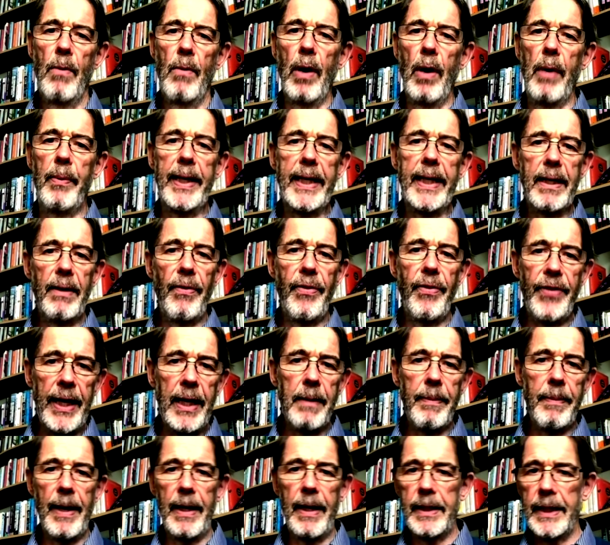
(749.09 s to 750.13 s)
where we can
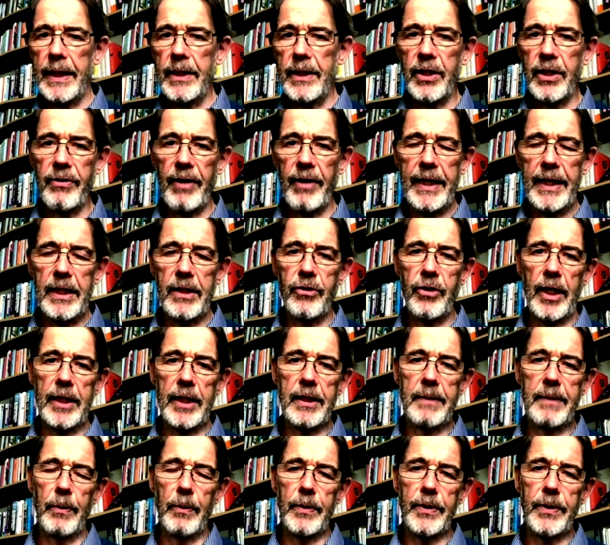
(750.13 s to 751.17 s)
think about integrated
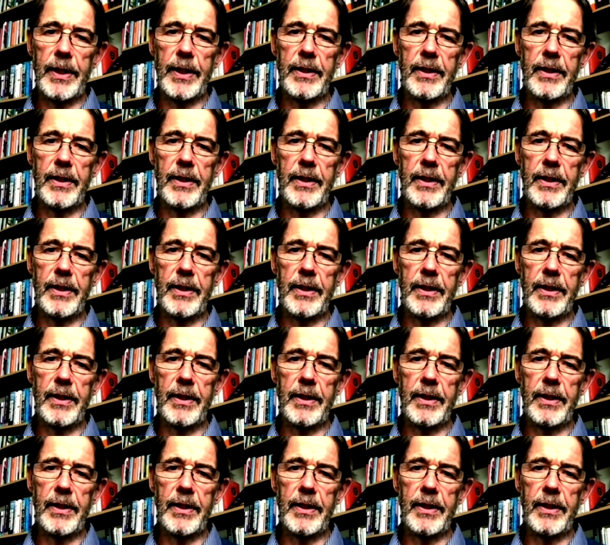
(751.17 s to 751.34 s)
transport